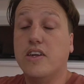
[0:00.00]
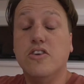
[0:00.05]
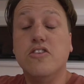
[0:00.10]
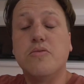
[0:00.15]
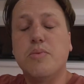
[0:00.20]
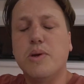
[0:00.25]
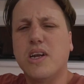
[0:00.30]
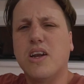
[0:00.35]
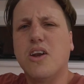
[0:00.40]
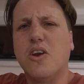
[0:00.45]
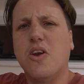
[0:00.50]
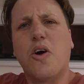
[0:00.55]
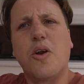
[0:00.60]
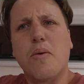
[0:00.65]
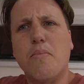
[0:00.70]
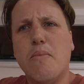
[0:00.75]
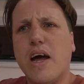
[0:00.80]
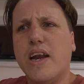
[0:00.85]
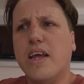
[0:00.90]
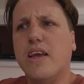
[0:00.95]
You spend a lot
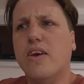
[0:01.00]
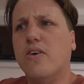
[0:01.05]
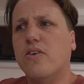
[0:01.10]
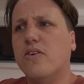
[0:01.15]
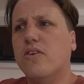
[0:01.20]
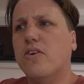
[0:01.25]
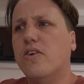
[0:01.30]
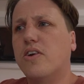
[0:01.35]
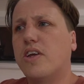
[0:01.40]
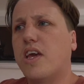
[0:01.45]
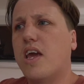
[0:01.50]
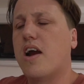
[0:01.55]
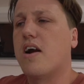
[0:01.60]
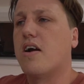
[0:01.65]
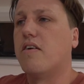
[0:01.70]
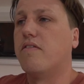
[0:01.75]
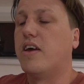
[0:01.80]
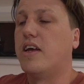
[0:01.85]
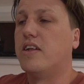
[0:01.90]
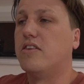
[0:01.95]
of money on
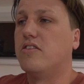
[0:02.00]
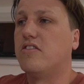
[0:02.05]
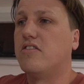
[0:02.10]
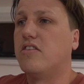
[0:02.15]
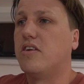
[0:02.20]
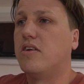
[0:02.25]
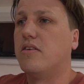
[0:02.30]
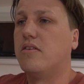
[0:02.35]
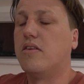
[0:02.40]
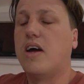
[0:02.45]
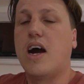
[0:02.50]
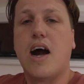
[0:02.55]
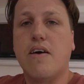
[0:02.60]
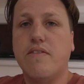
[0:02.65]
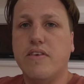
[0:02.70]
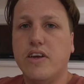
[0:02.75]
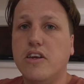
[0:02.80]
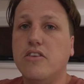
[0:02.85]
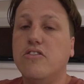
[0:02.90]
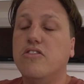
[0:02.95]
caravans and
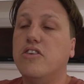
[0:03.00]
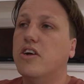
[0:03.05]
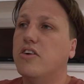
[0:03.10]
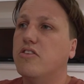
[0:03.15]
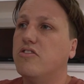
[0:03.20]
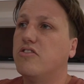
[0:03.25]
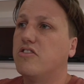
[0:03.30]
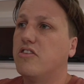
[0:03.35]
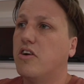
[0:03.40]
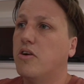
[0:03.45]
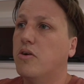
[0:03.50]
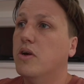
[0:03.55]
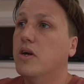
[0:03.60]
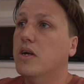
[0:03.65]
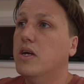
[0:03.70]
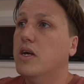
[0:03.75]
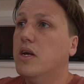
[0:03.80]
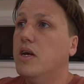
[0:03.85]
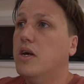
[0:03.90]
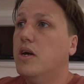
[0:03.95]
RVs, you know, so
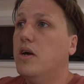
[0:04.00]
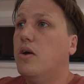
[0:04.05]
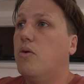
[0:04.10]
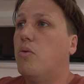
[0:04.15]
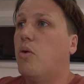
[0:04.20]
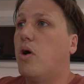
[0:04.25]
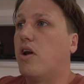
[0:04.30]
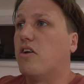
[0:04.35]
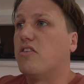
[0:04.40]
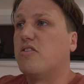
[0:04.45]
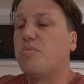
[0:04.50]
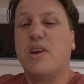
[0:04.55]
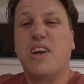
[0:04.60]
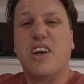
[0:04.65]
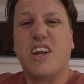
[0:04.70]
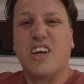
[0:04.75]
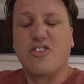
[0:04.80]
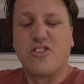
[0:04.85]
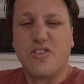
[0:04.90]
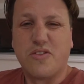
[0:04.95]
why not spend
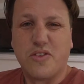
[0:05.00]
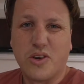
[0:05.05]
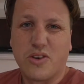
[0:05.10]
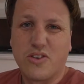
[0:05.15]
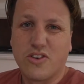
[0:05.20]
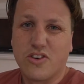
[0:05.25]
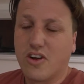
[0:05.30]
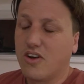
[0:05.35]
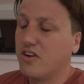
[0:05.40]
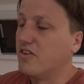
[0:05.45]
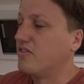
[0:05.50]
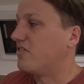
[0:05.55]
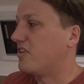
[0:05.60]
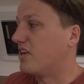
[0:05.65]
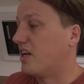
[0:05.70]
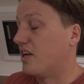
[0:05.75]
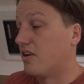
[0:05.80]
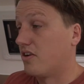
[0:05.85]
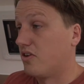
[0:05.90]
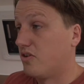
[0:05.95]
an extra few $100s
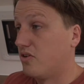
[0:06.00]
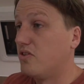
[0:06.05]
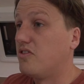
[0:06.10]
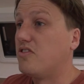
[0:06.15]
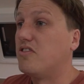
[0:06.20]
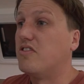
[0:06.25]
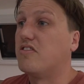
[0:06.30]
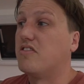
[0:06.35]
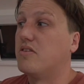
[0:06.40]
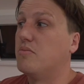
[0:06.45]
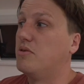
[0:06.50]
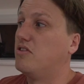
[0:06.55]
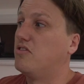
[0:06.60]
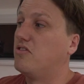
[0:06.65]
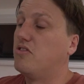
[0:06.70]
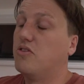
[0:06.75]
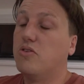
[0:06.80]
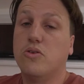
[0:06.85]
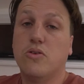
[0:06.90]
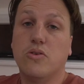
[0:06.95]
to get a good system
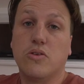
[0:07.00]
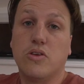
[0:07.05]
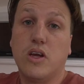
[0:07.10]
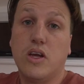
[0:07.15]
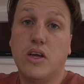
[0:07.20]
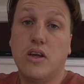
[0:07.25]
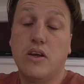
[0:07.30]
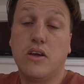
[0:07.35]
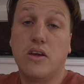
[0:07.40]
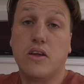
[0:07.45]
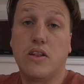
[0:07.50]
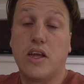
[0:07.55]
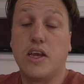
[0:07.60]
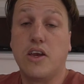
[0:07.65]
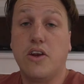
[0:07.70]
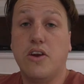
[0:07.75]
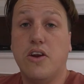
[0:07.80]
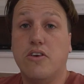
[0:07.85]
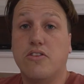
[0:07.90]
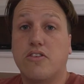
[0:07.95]
installed that
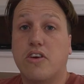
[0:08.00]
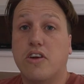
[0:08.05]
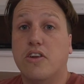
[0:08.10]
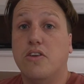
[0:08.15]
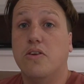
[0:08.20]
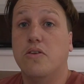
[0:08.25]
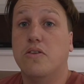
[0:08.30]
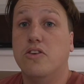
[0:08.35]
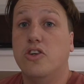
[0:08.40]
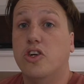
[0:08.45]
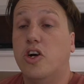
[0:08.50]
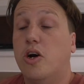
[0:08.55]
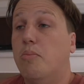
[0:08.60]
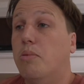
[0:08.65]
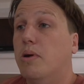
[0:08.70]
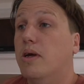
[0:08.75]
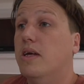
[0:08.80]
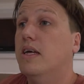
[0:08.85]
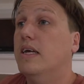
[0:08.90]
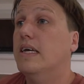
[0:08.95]
you know is going to do the
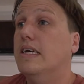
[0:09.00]
job.